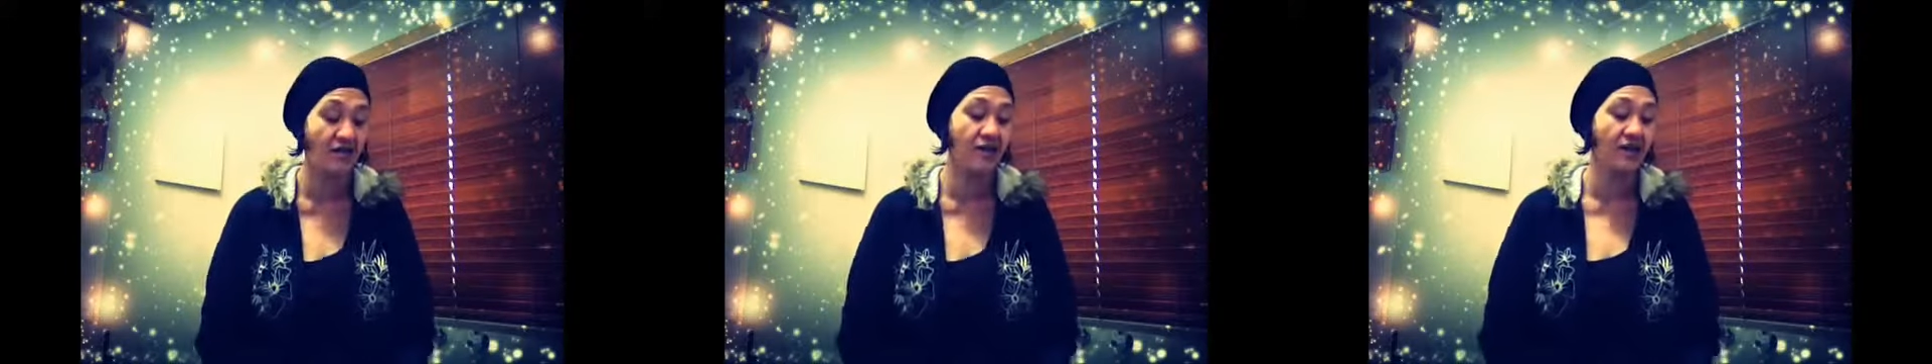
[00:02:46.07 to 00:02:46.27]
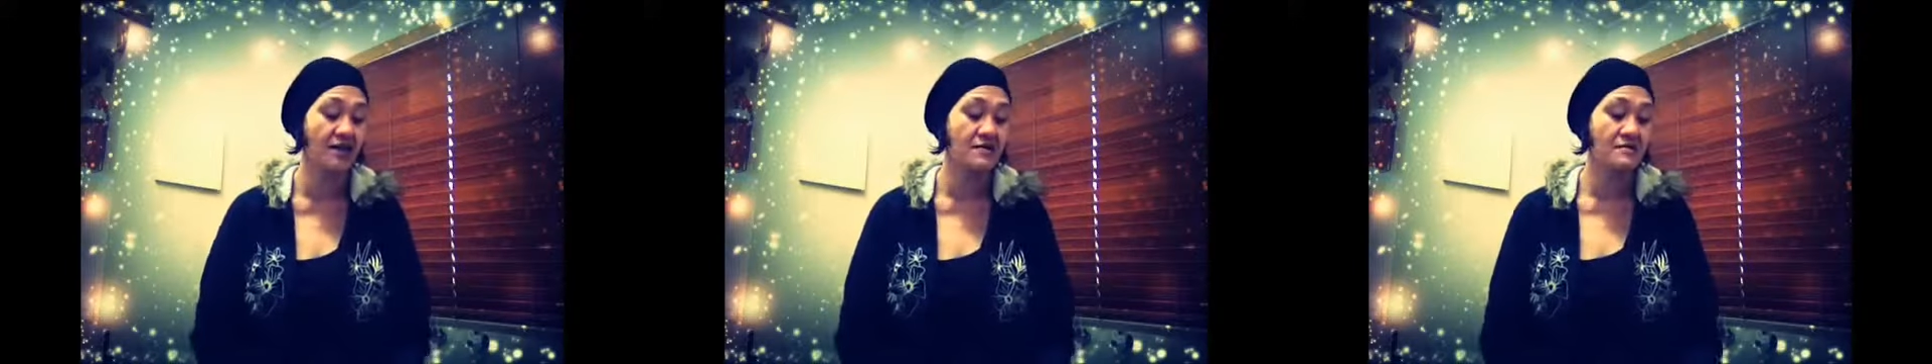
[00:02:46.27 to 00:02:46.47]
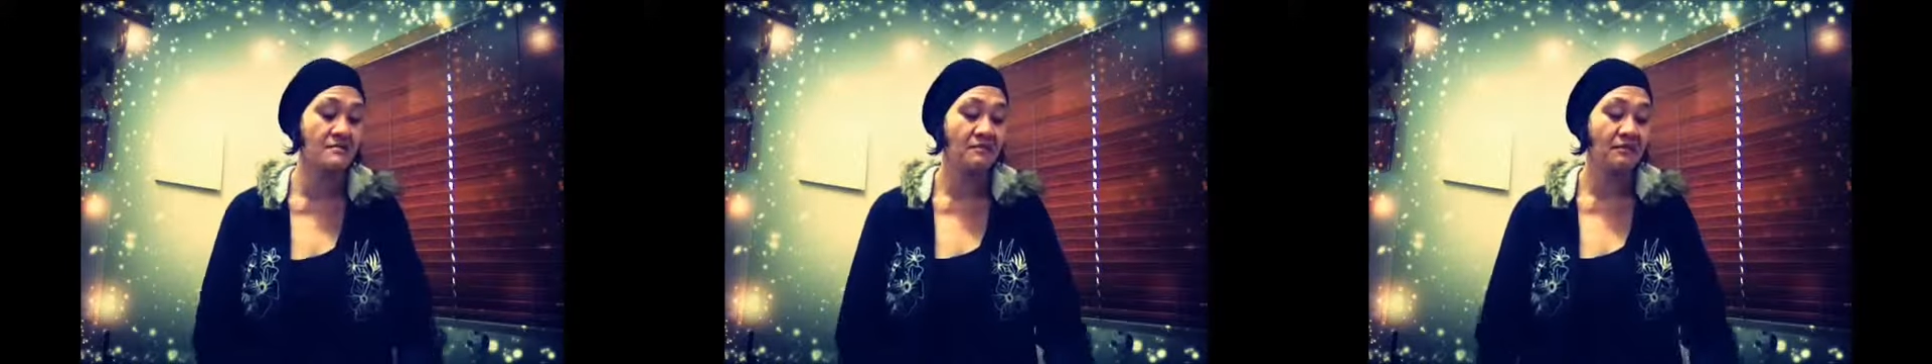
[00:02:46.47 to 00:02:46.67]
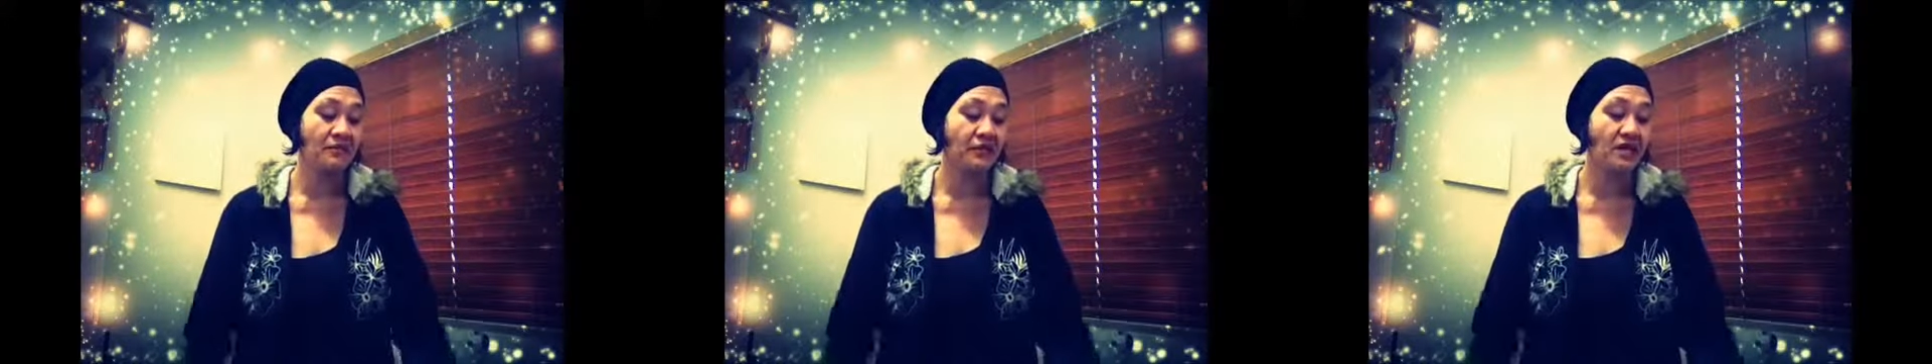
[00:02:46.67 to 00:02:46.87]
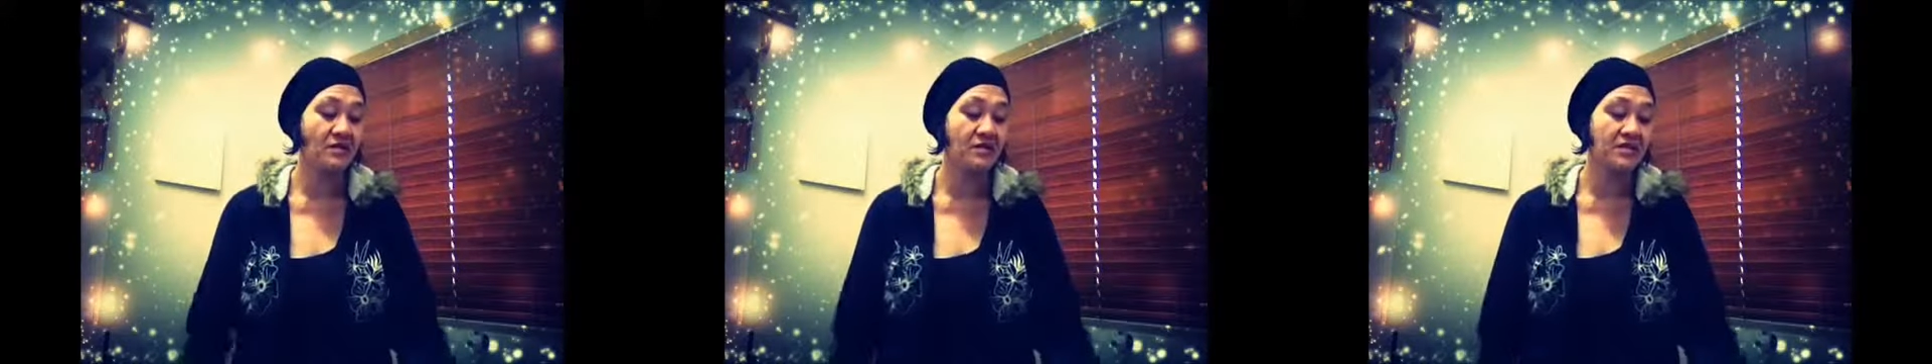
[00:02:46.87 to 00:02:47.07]
Like,
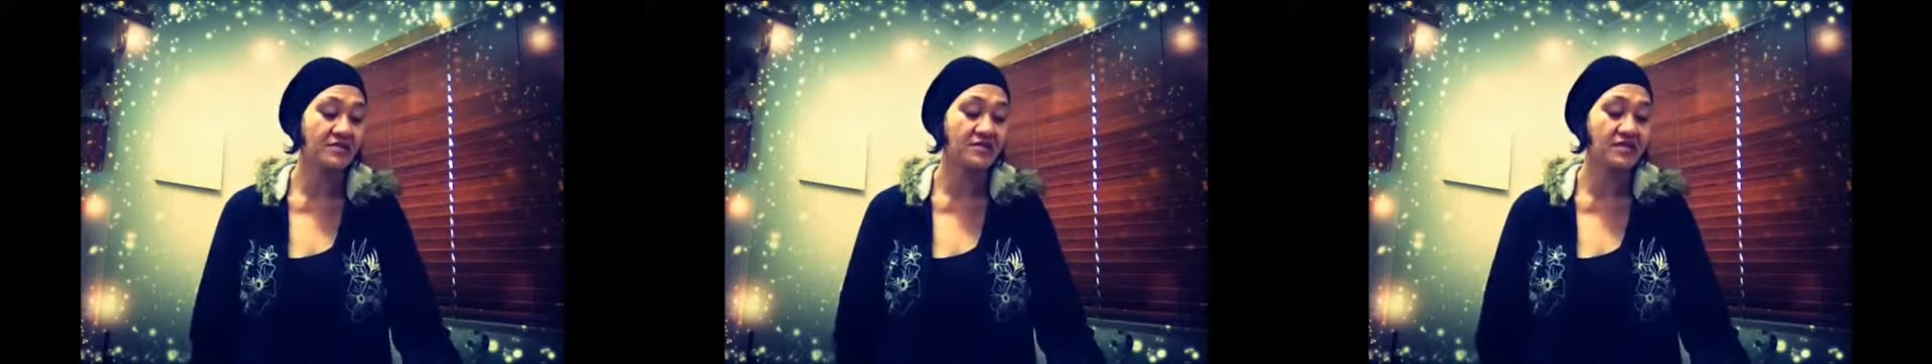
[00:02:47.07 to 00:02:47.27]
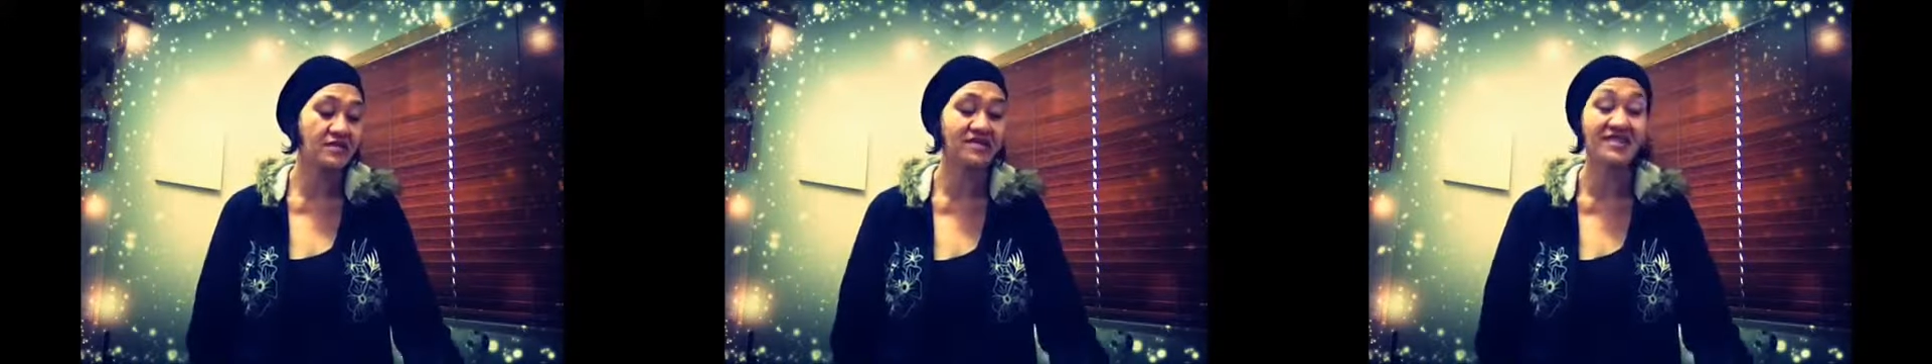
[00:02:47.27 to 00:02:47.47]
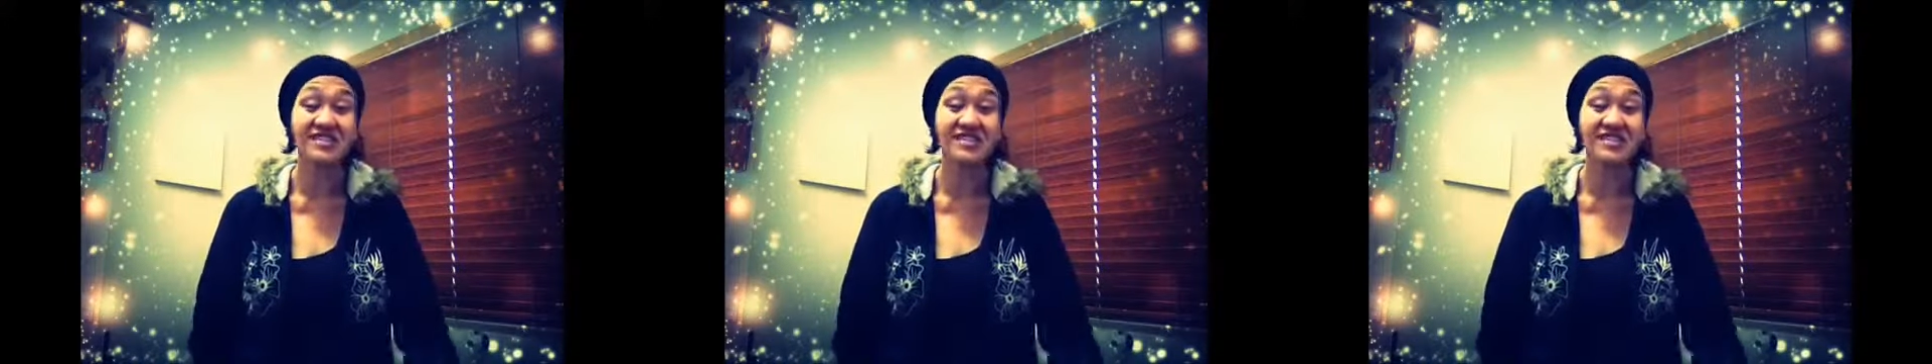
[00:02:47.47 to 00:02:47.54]
him and his missus,